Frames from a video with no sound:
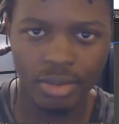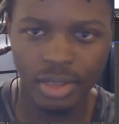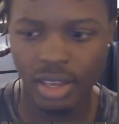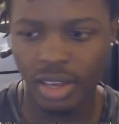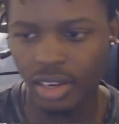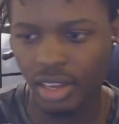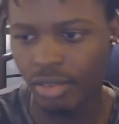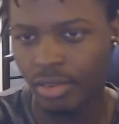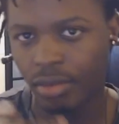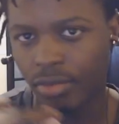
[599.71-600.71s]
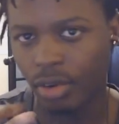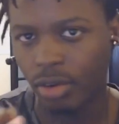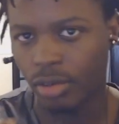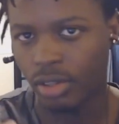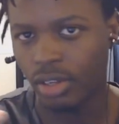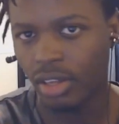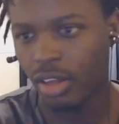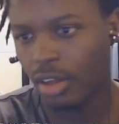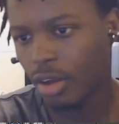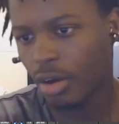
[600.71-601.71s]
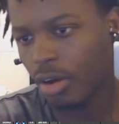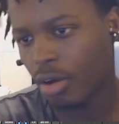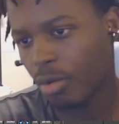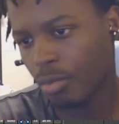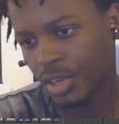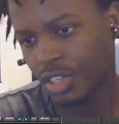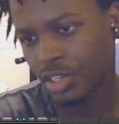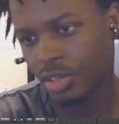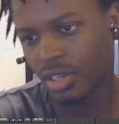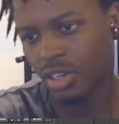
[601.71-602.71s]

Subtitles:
and have the vocal, which you didn't